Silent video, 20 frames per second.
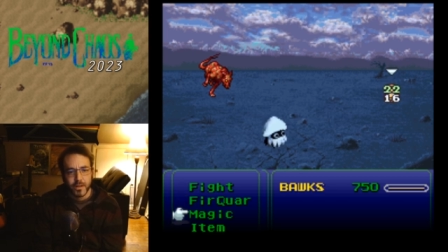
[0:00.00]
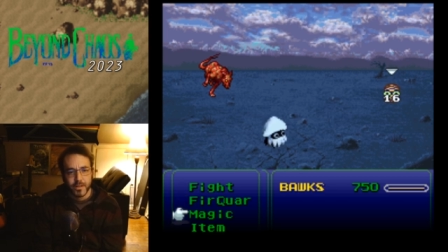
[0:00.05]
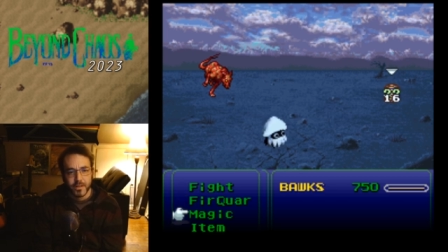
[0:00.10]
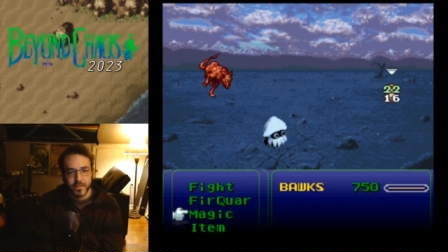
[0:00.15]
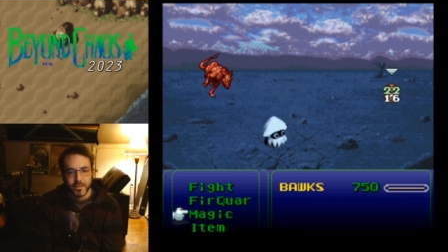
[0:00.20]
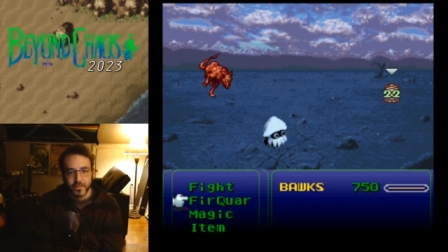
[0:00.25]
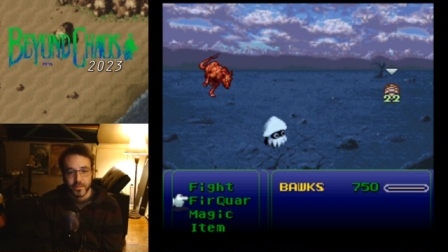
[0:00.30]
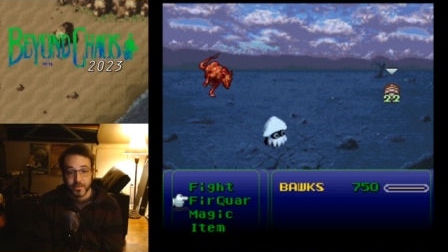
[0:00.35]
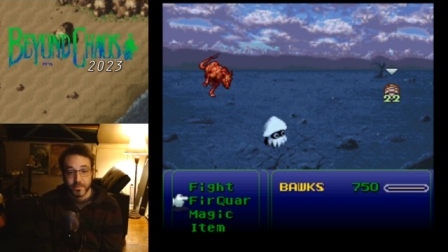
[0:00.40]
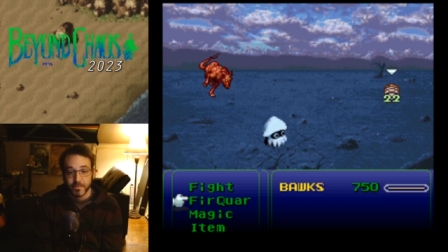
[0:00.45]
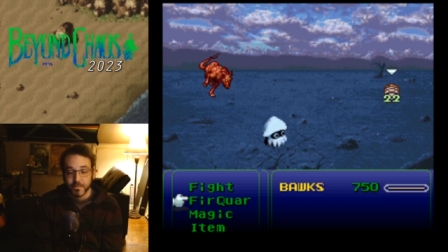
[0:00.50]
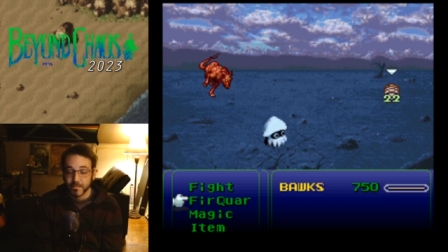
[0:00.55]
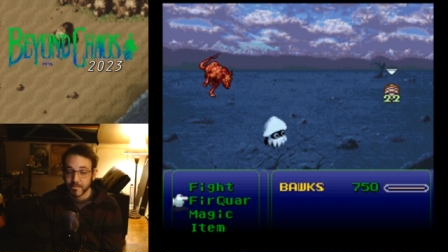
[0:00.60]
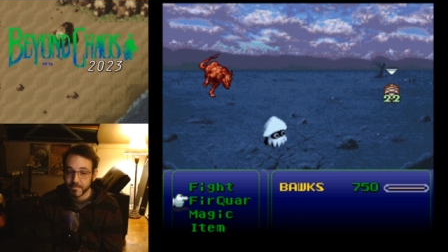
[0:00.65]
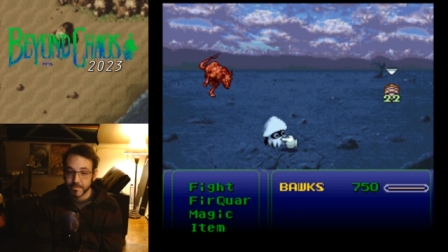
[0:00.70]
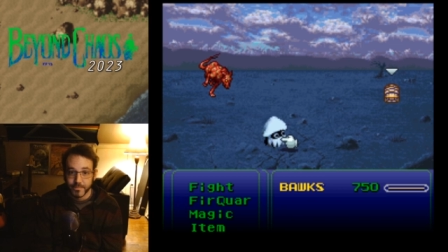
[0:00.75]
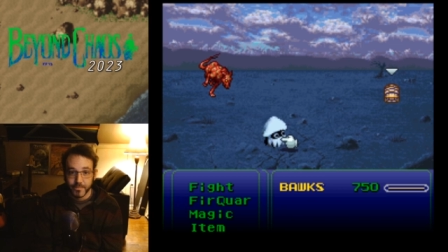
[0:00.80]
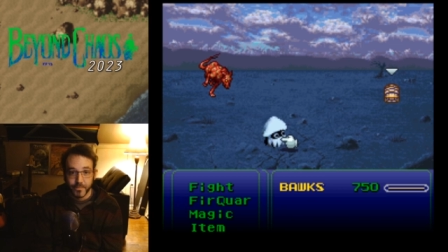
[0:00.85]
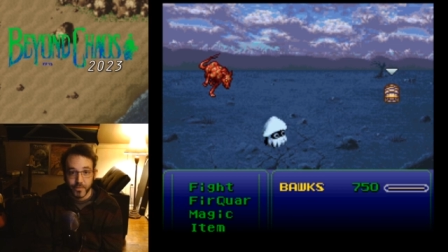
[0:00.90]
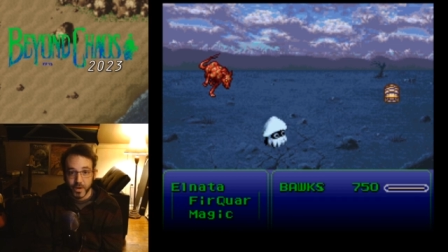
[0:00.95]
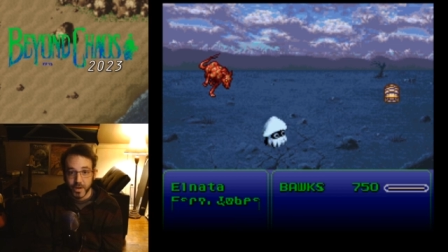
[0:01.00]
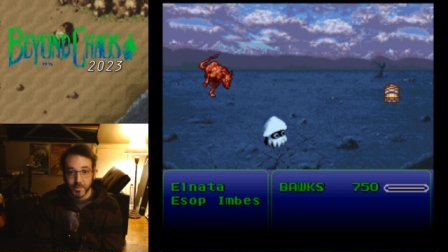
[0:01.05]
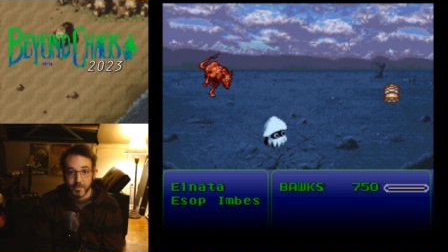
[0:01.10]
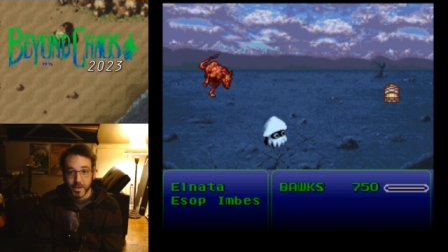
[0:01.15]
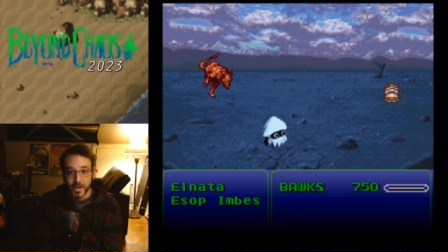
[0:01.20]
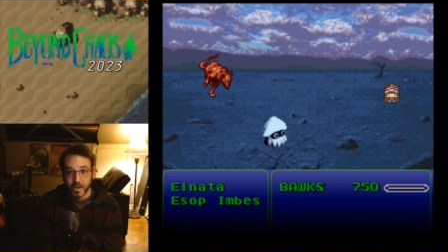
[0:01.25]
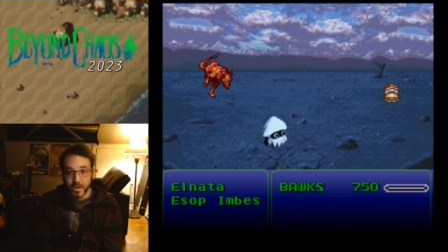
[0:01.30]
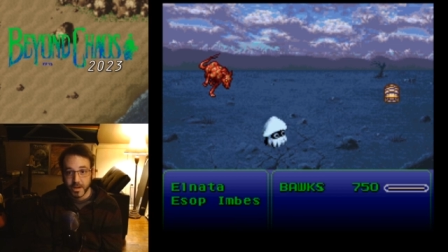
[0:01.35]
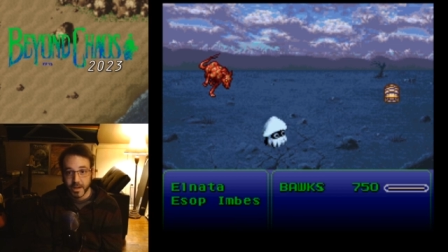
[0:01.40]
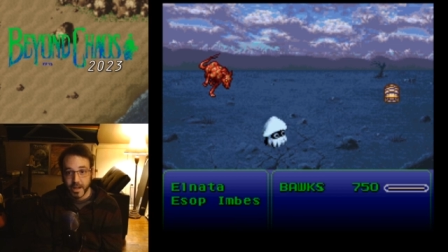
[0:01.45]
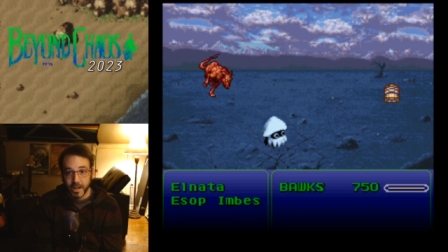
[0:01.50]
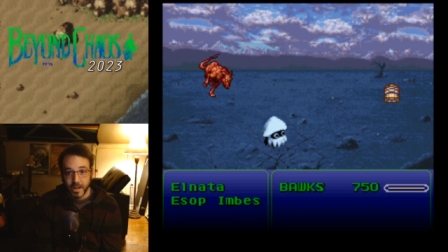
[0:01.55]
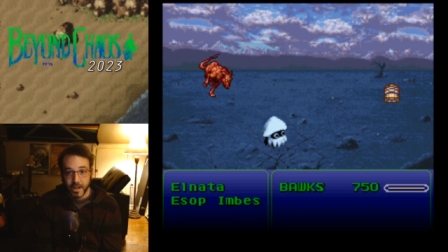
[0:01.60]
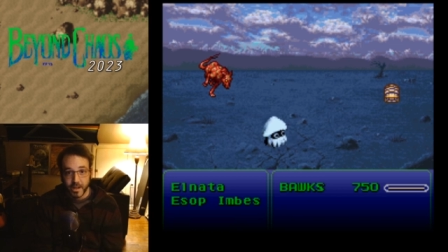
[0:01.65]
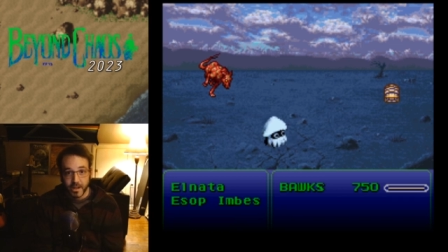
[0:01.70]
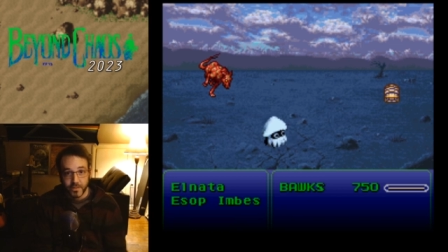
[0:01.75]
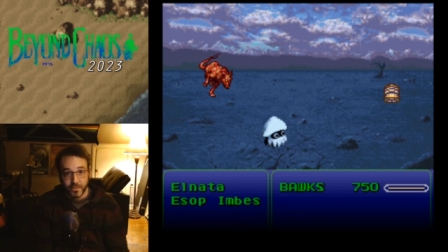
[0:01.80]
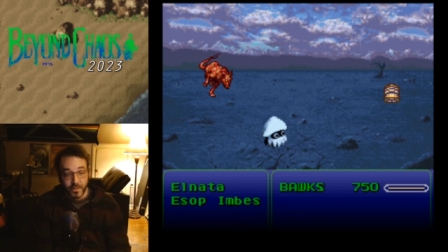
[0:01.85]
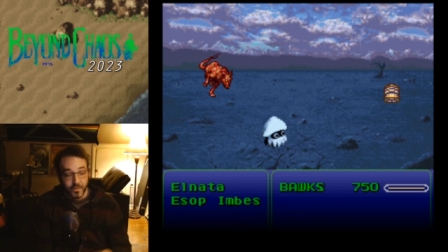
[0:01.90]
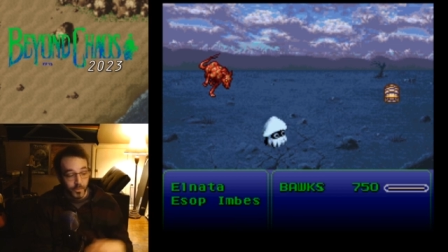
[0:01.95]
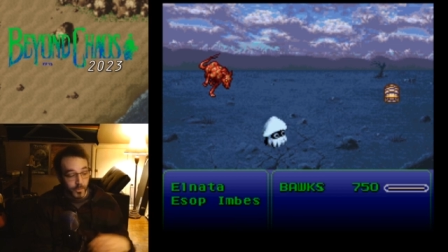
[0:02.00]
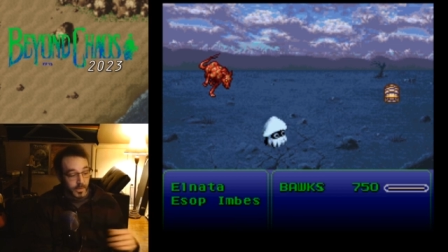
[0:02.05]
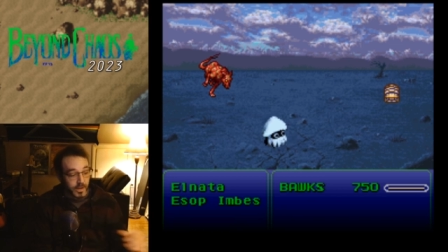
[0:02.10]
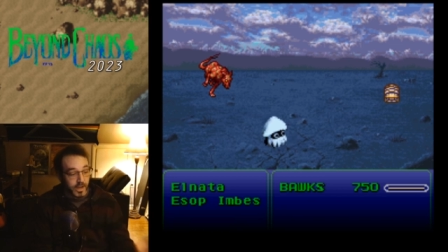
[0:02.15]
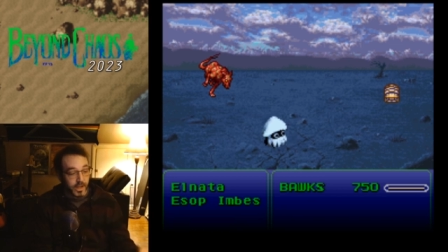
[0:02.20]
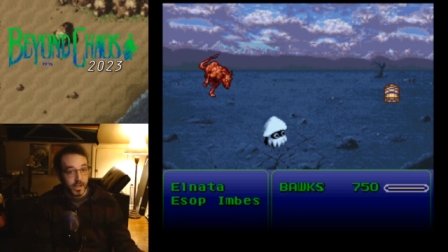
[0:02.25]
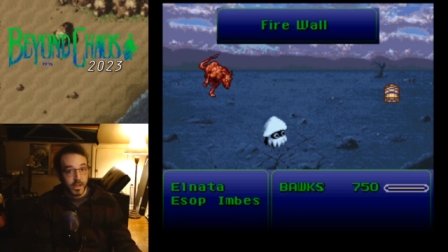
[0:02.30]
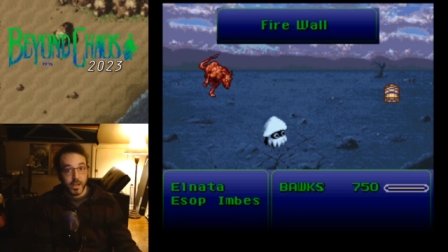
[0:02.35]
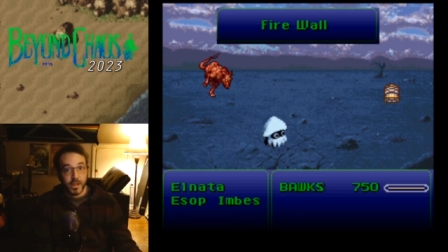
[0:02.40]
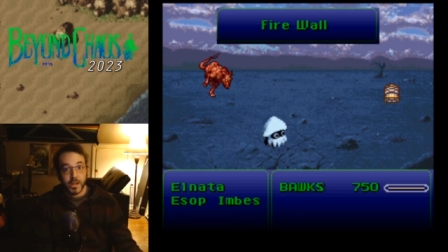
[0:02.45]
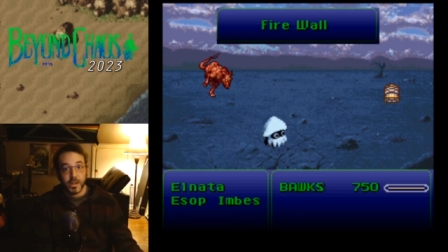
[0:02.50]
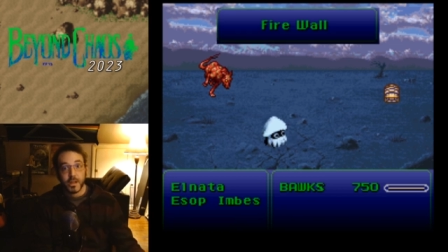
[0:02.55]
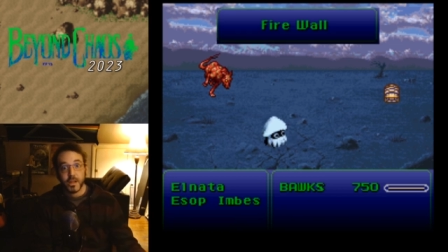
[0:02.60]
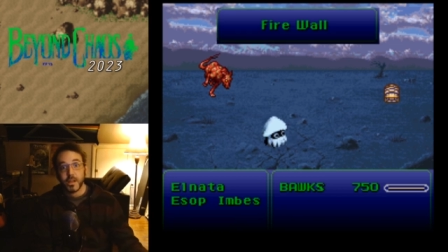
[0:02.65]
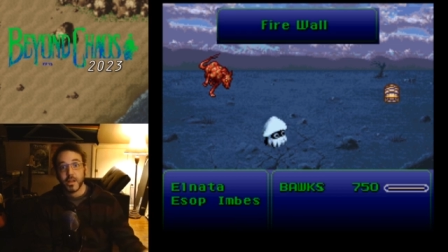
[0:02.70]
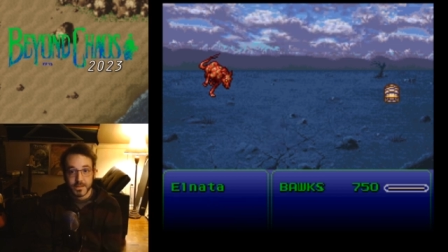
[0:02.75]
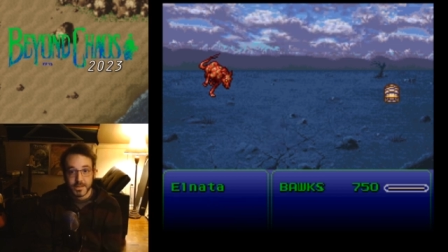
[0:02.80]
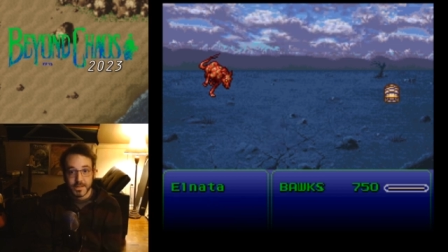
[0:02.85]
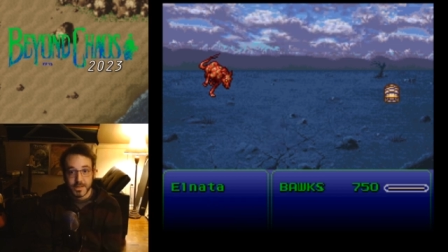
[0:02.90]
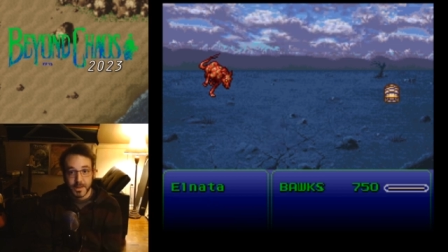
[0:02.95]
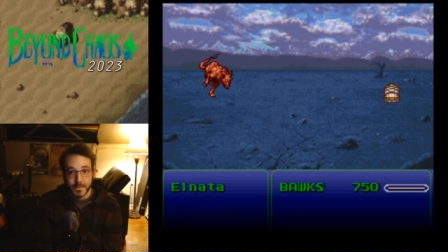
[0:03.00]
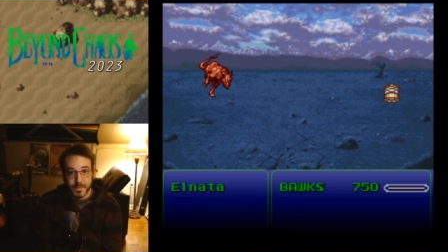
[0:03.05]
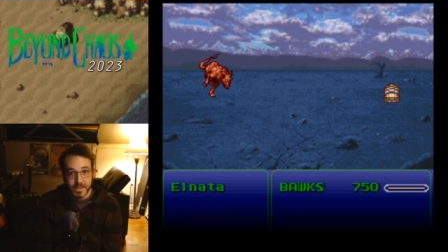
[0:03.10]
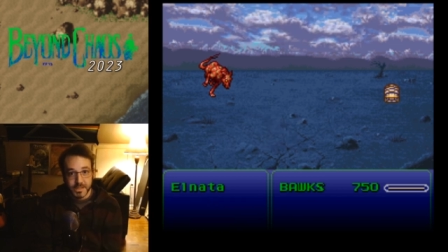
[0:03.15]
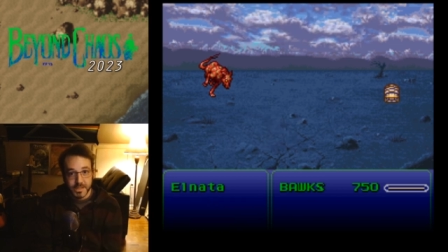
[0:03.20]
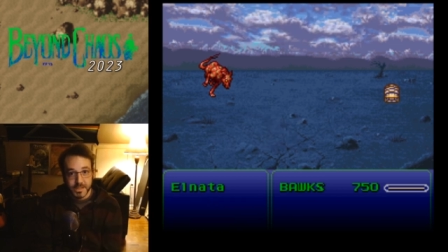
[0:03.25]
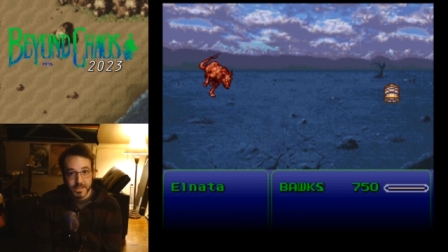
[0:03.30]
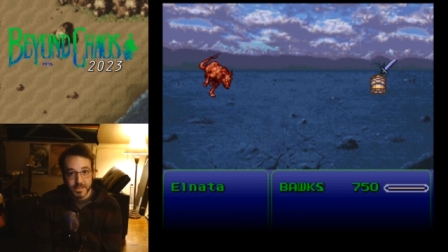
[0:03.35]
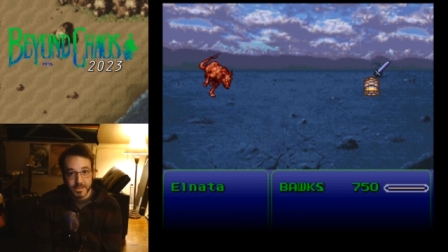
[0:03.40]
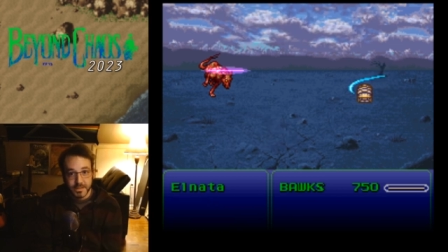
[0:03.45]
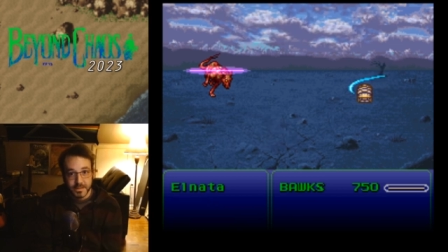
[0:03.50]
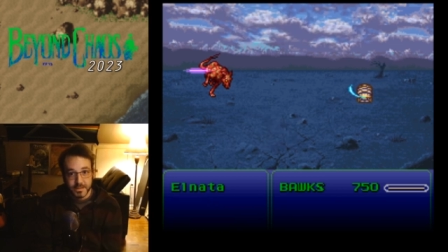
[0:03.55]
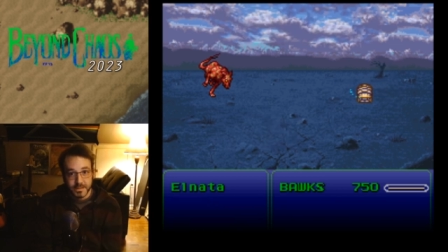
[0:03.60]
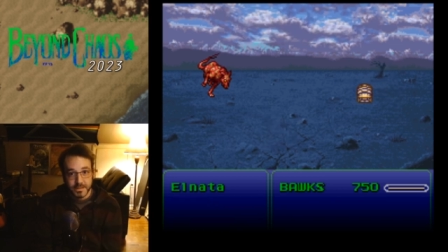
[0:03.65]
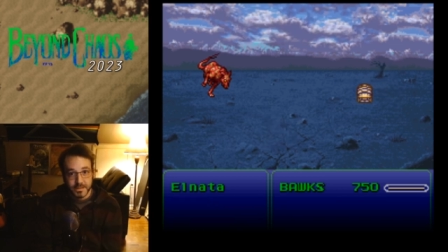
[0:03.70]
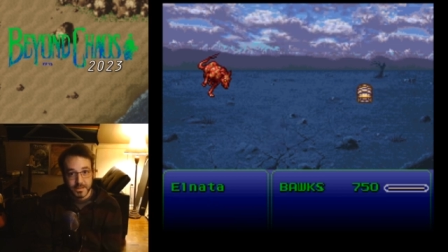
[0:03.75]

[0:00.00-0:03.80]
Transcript: This is freaking beyond chaos, everybody. Tempest?